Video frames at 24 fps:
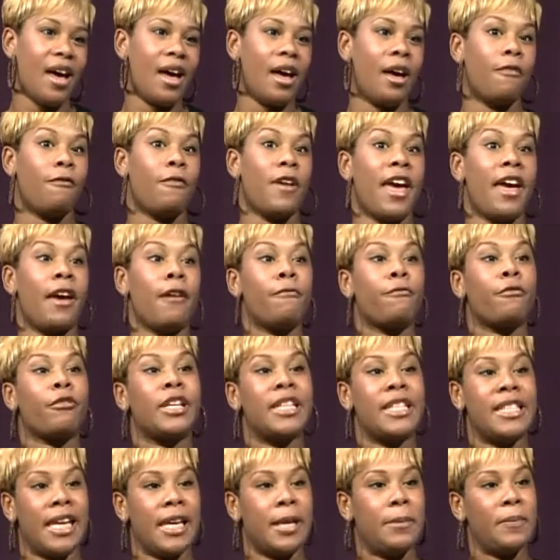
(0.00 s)
of
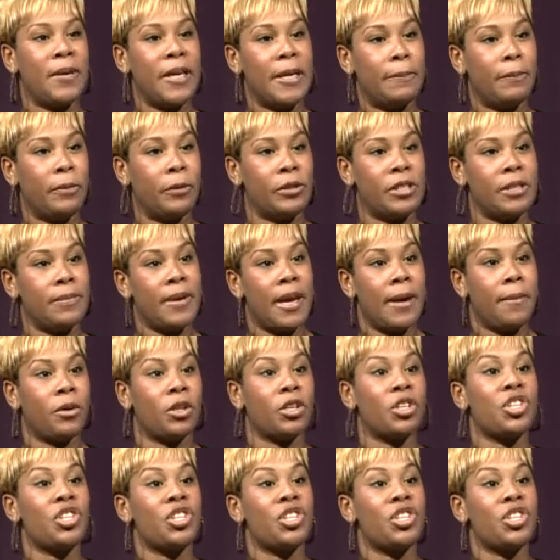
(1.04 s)
everyday people to be able to